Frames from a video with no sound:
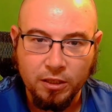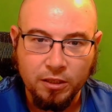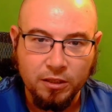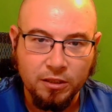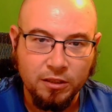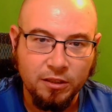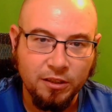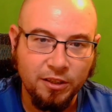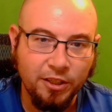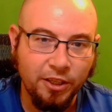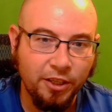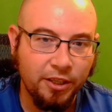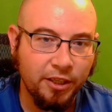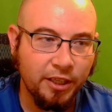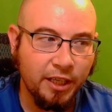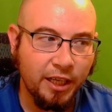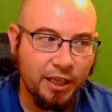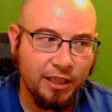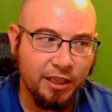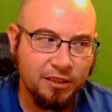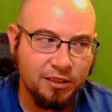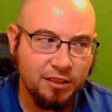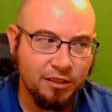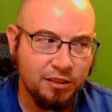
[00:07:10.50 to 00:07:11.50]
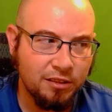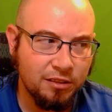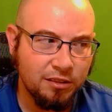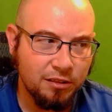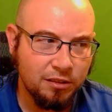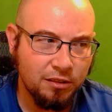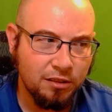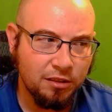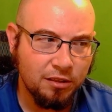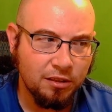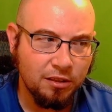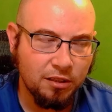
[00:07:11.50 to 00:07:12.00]
They're not
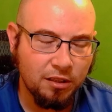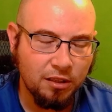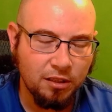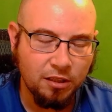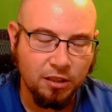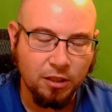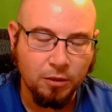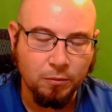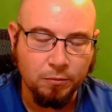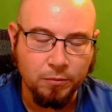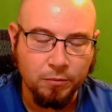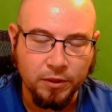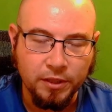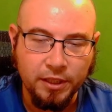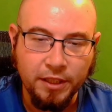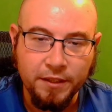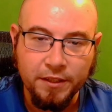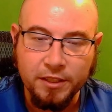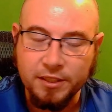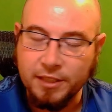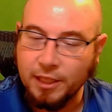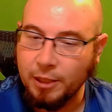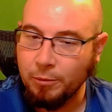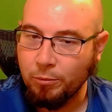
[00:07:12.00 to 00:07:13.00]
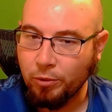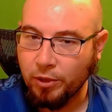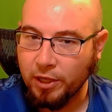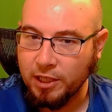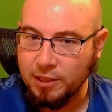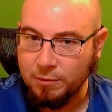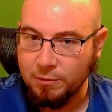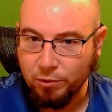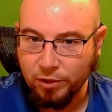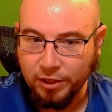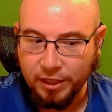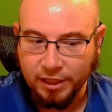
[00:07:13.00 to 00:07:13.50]
in the same price
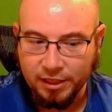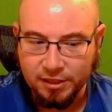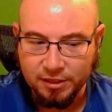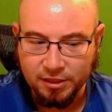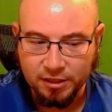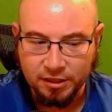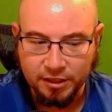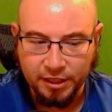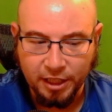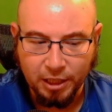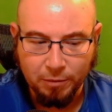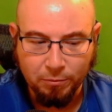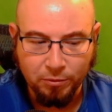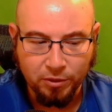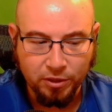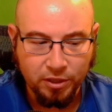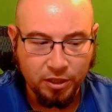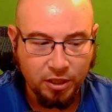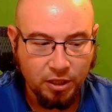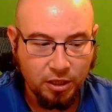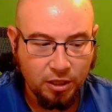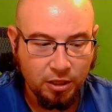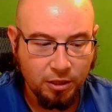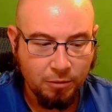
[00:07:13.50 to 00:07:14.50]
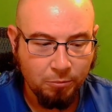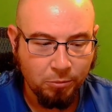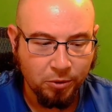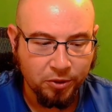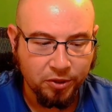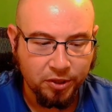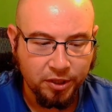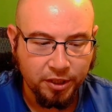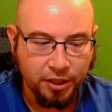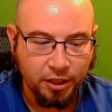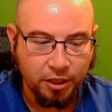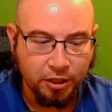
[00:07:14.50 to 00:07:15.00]
point as this camera, but
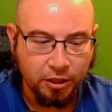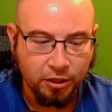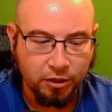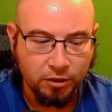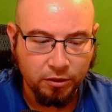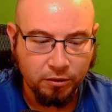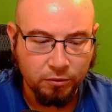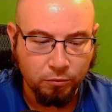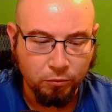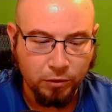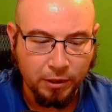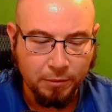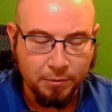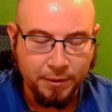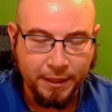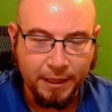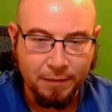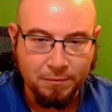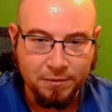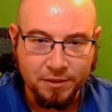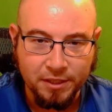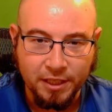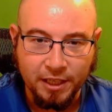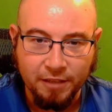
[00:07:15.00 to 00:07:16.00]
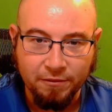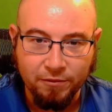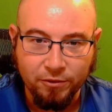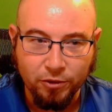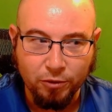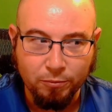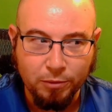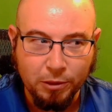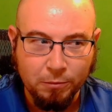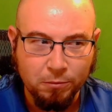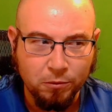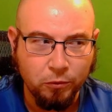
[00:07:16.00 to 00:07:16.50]
they are webcams that I feel
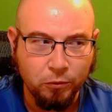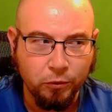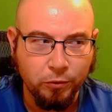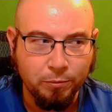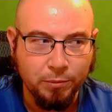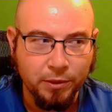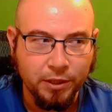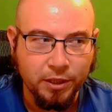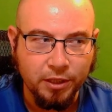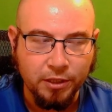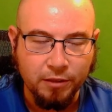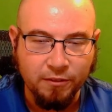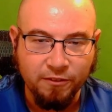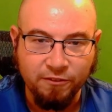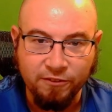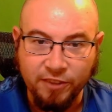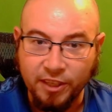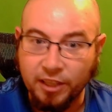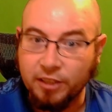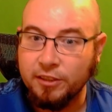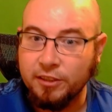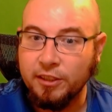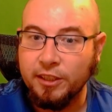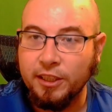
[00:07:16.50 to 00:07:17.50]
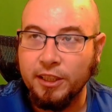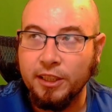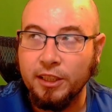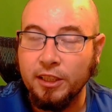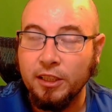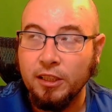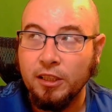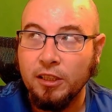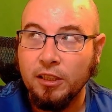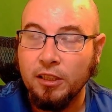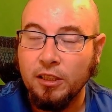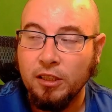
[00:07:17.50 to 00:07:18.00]
people would be fairly
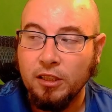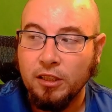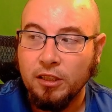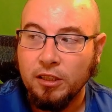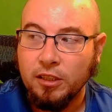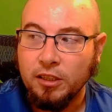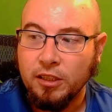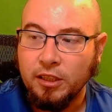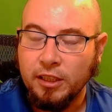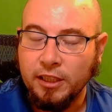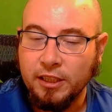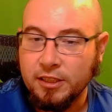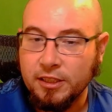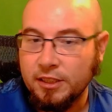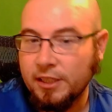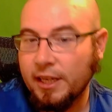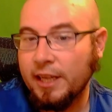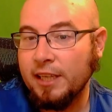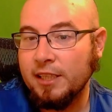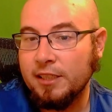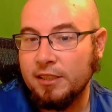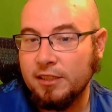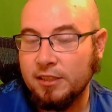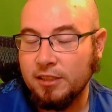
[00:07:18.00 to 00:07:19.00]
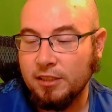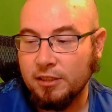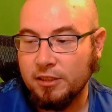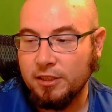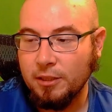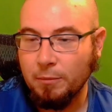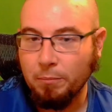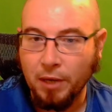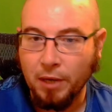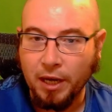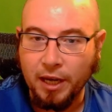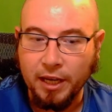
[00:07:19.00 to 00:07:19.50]
enticed to
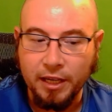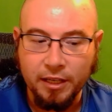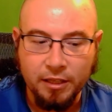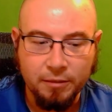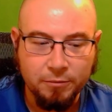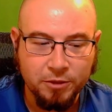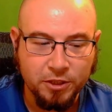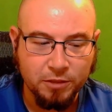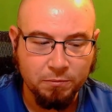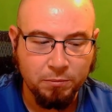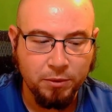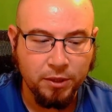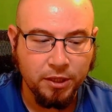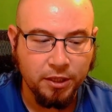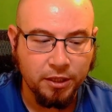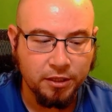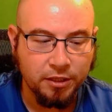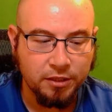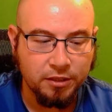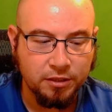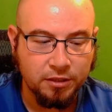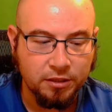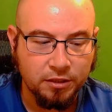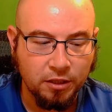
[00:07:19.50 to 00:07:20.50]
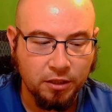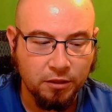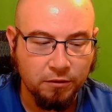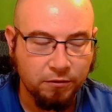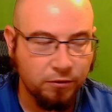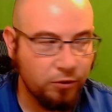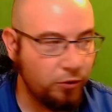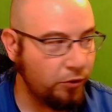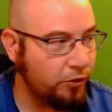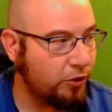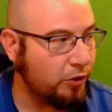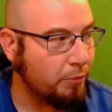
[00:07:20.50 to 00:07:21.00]
buy just because of
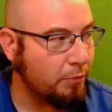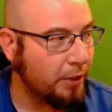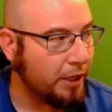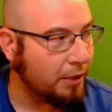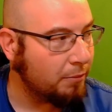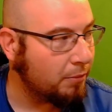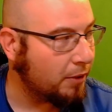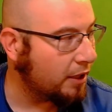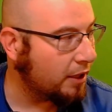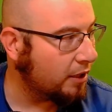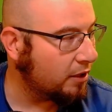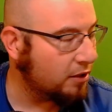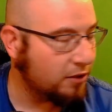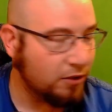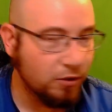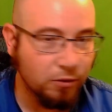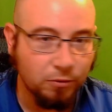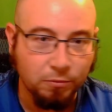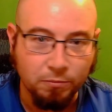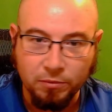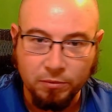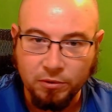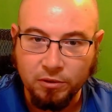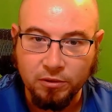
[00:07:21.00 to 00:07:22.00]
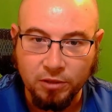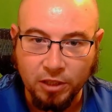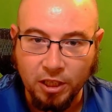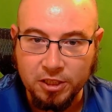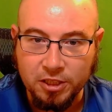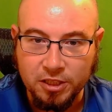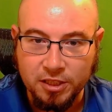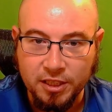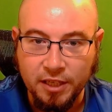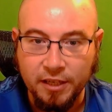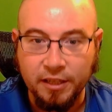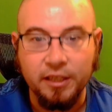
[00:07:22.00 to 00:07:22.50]
who they're made by. So
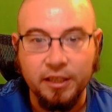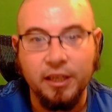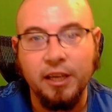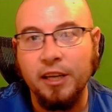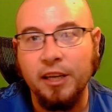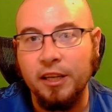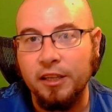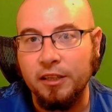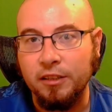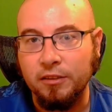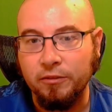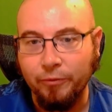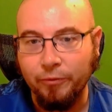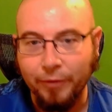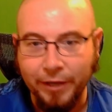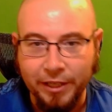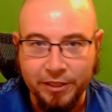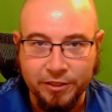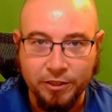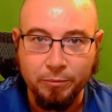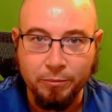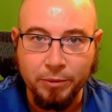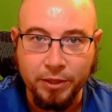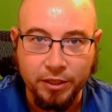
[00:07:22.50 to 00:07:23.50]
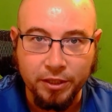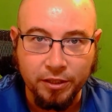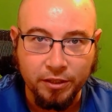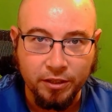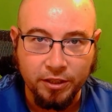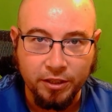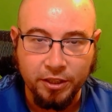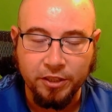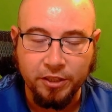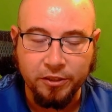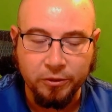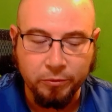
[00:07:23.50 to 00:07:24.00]
Logitech and Razer being
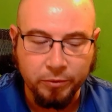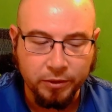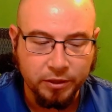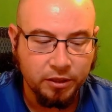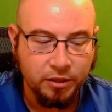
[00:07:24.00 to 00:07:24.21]
the other one.